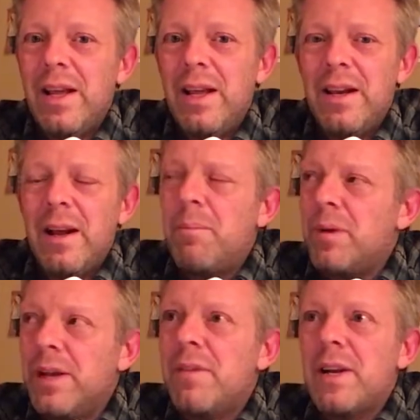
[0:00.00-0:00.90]
And I
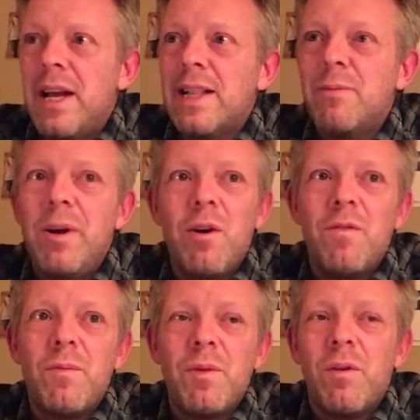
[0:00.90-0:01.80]
believe the last we
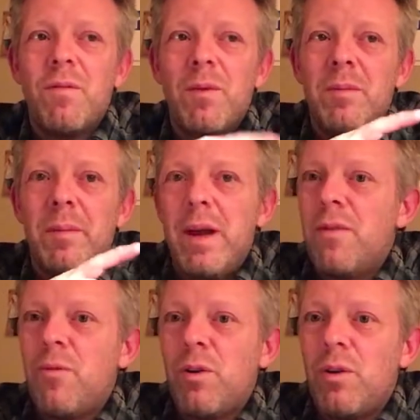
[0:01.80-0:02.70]
heard from the
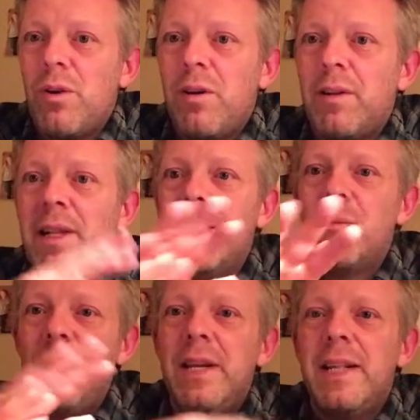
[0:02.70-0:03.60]
Manafort lawyers is,
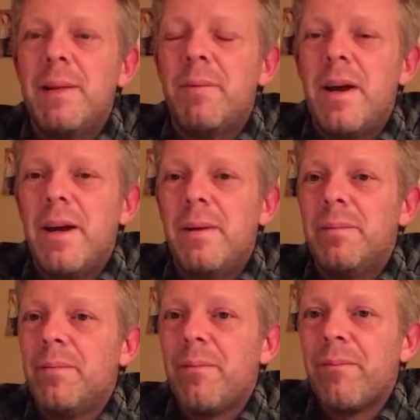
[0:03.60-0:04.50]
we need some
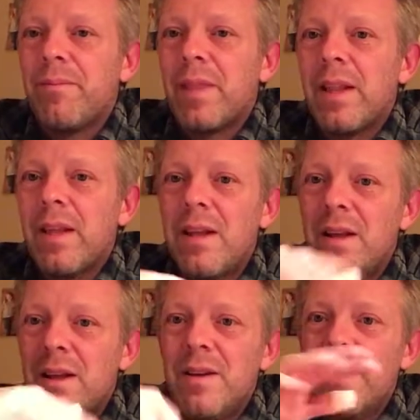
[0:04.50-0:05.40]
time
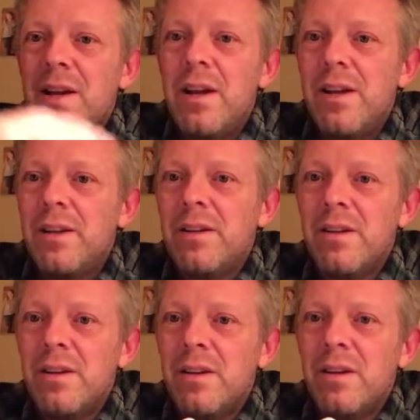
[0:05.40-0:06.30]
to kind of
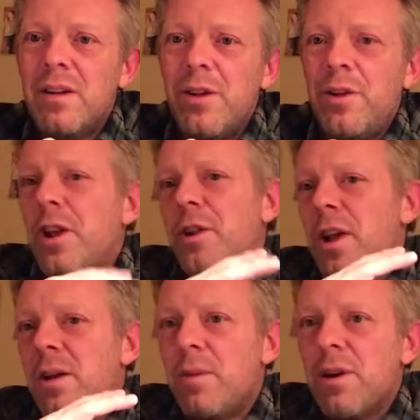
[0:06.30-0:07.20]

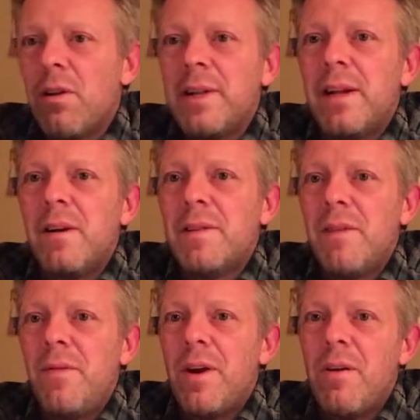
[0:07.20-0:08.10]
chit-chat among ourselves and
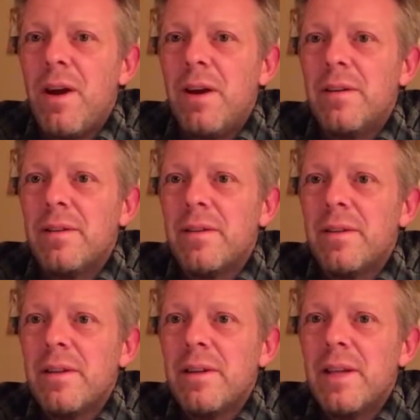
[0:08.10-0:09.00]
figure out
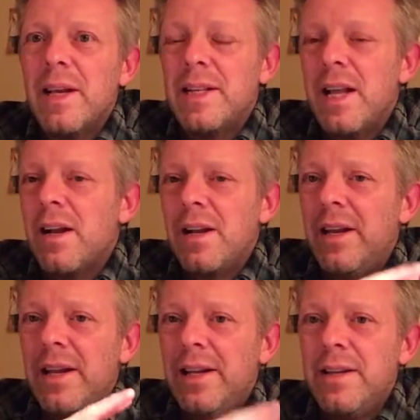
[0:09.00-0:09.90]

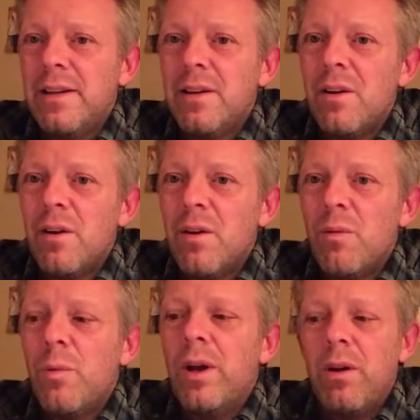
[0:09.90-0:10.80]
exactly
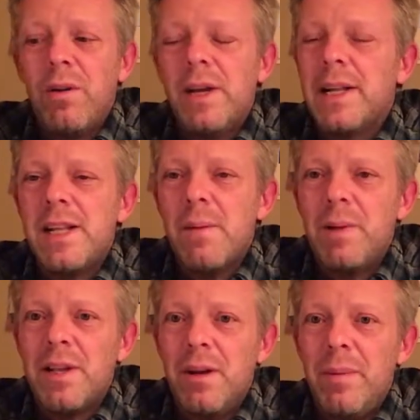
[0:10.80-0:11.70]
what our next step
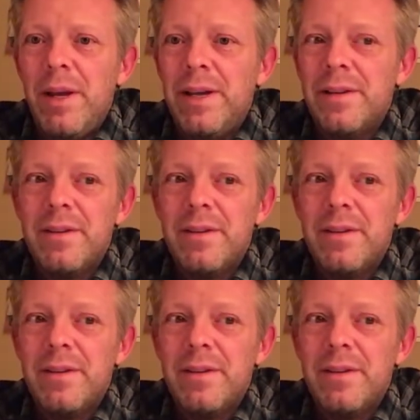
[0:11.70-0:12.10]
is going to be.